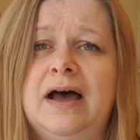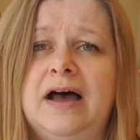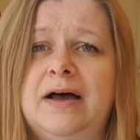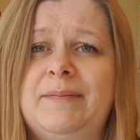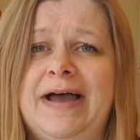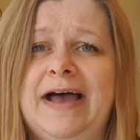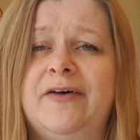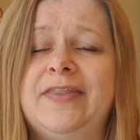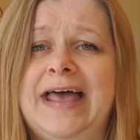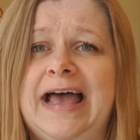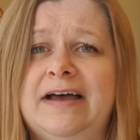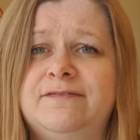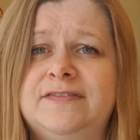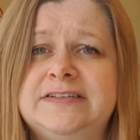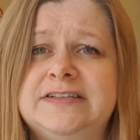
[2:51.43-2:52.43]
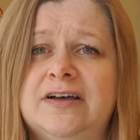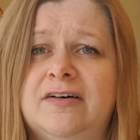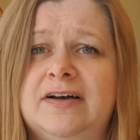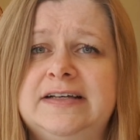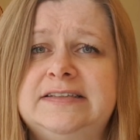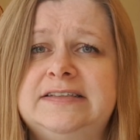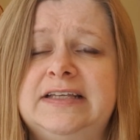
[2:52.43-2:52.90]
how they're
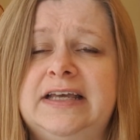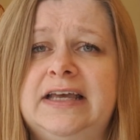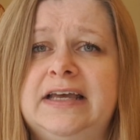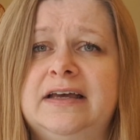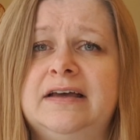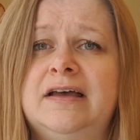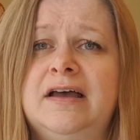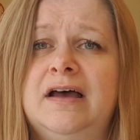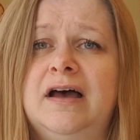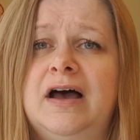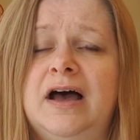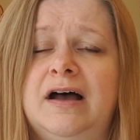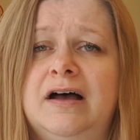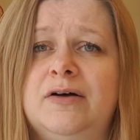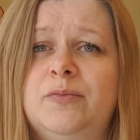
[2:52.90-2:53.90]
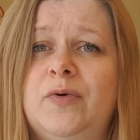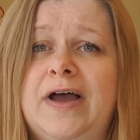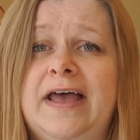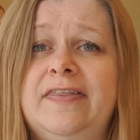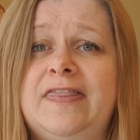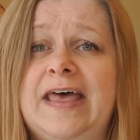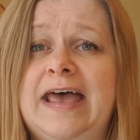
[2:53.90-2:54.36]
advertising,
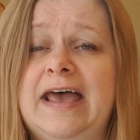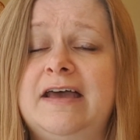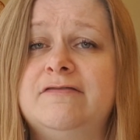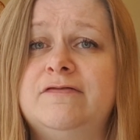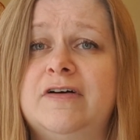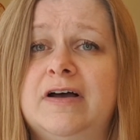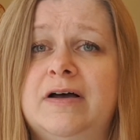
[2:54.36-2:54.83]
where they're